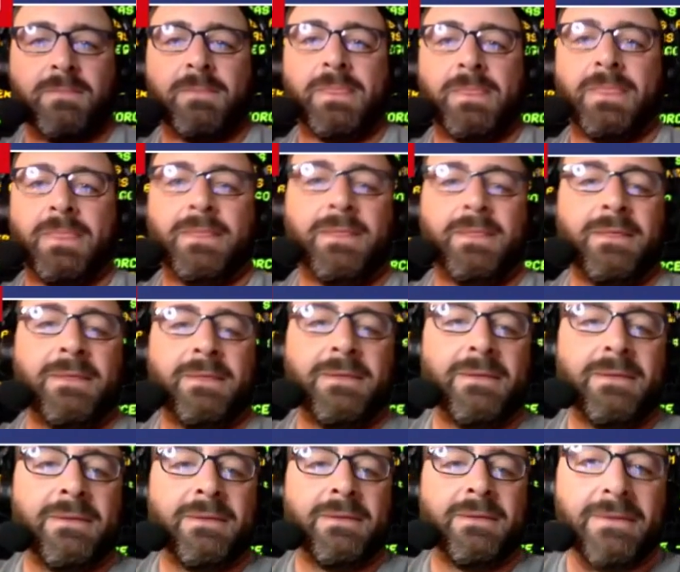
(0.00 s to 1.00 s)

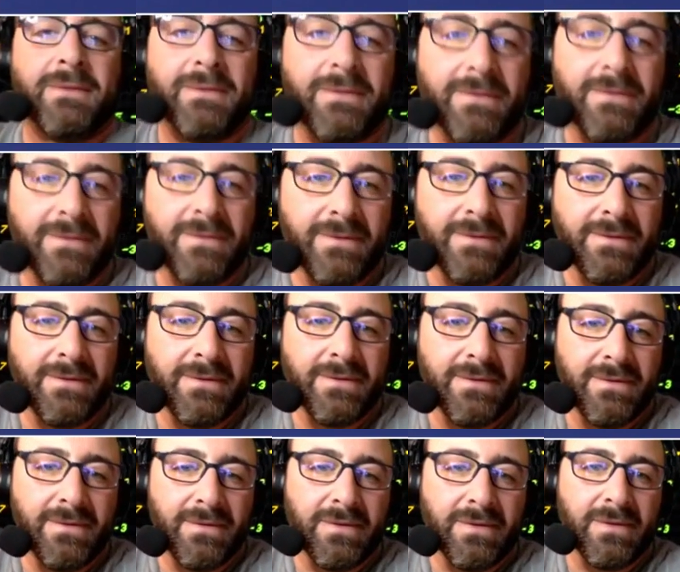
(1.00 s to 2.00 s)

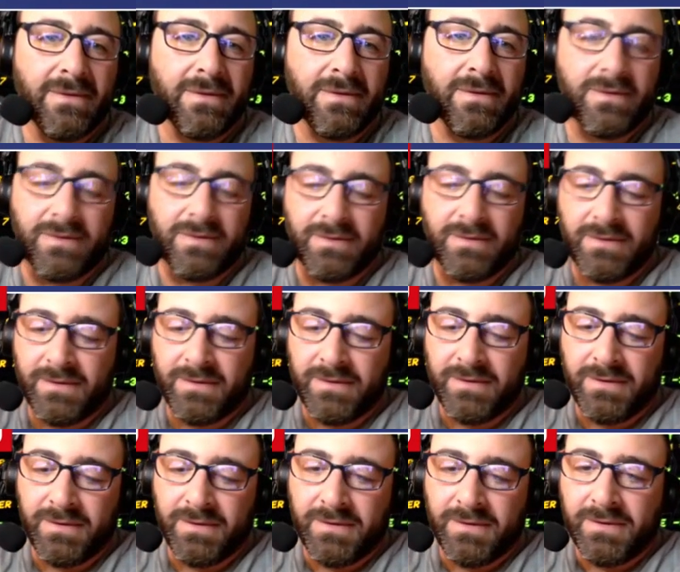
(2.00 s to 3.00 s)

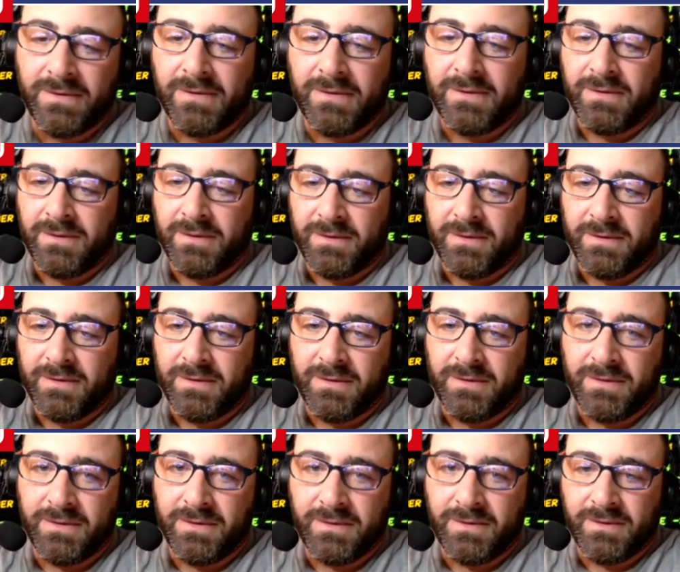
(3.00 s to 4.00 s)

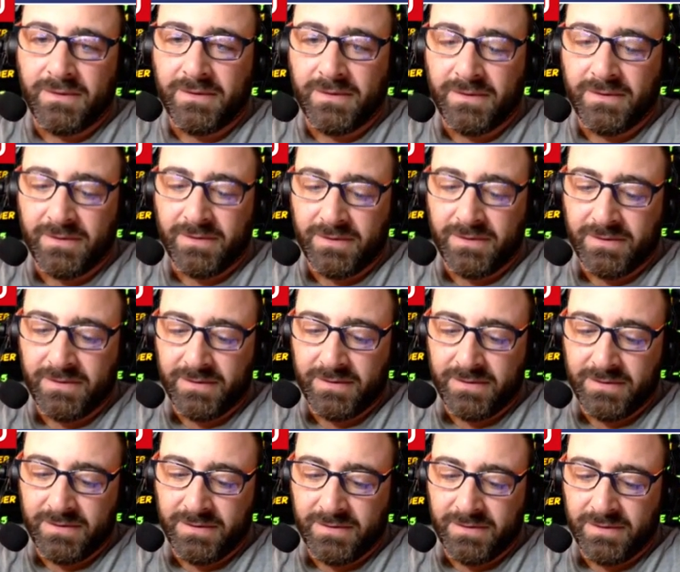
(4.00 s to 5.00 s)

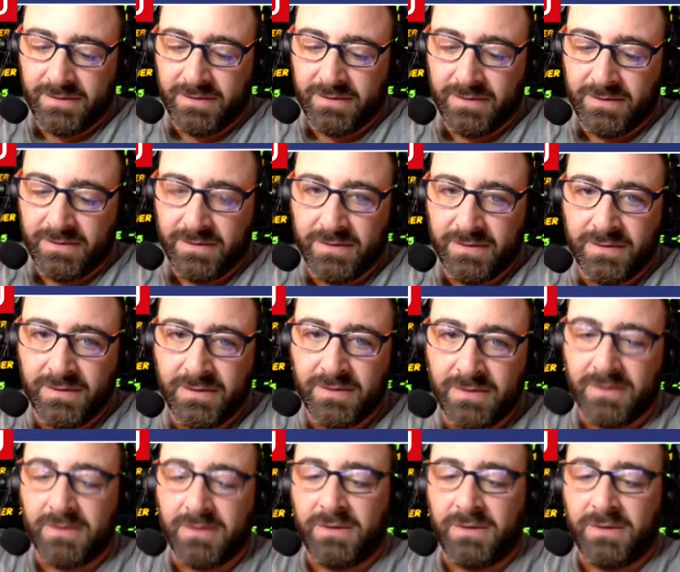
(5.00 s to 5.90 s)
(silent)